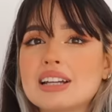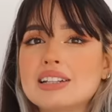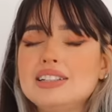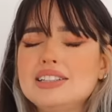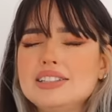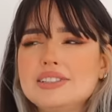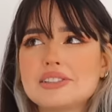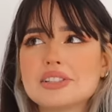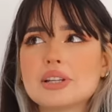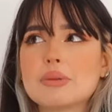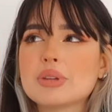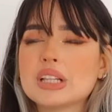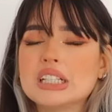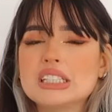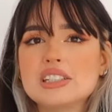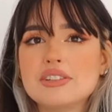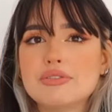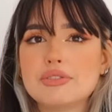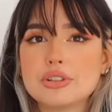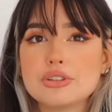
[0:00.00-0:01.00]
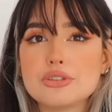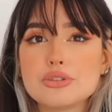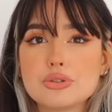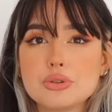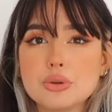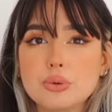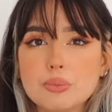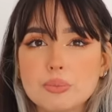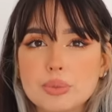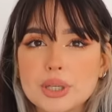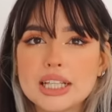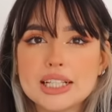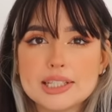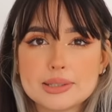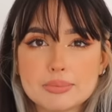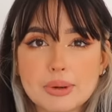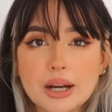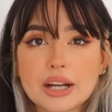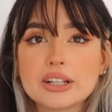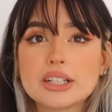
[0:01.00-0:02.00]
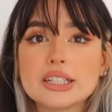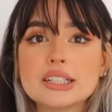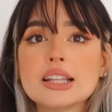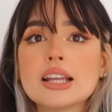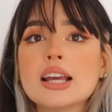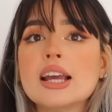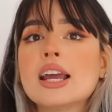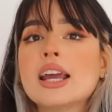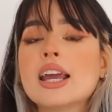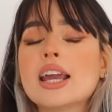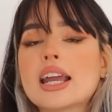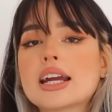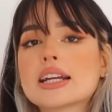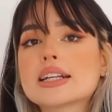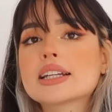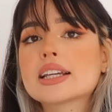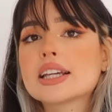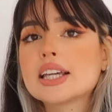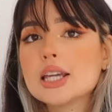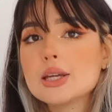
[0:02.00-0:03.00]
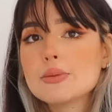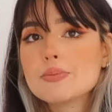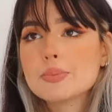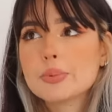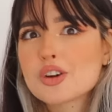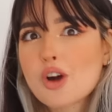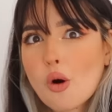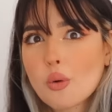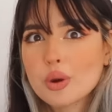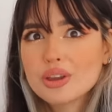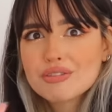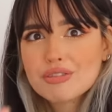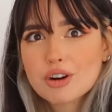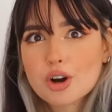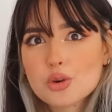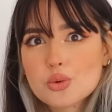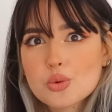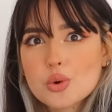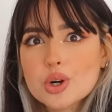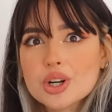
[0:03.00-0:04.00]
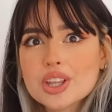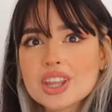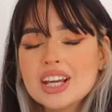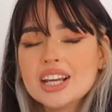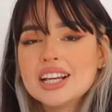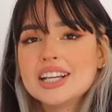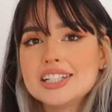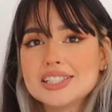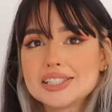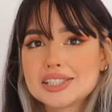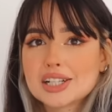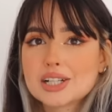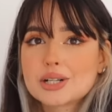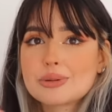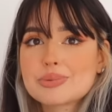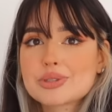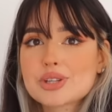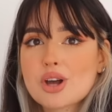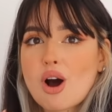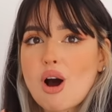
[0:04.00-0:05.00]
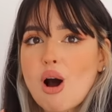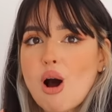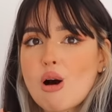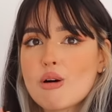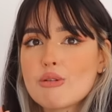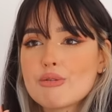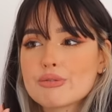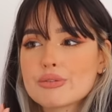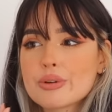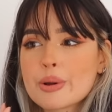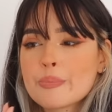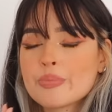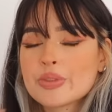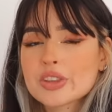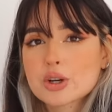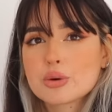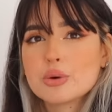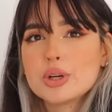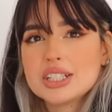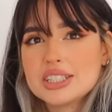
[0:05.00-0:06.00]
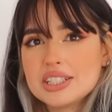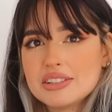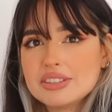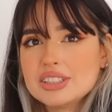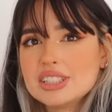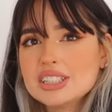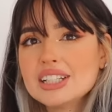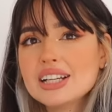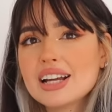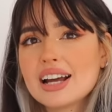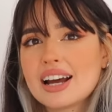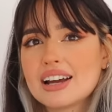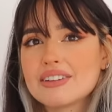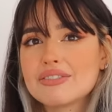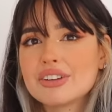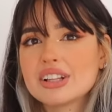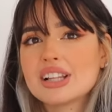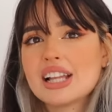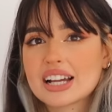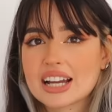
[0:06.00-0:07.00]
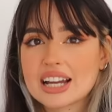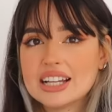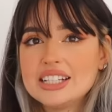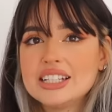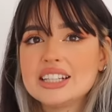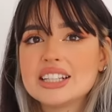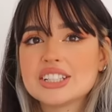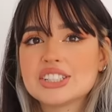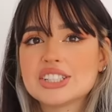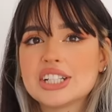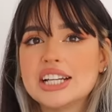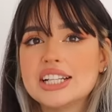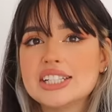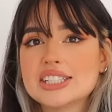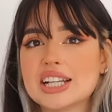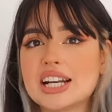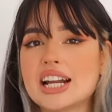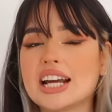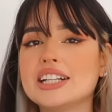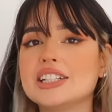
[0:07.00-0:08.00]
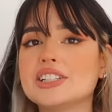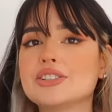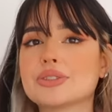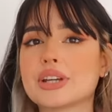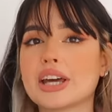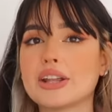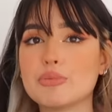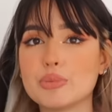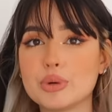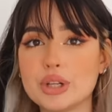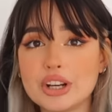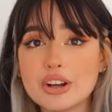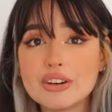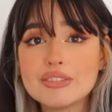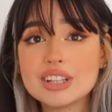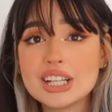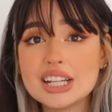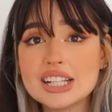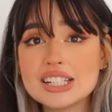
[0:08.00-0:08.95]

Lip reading: And I need something different to be inspired and keep going forward in terms of creativity. I feel like I need a change and I need to get rid of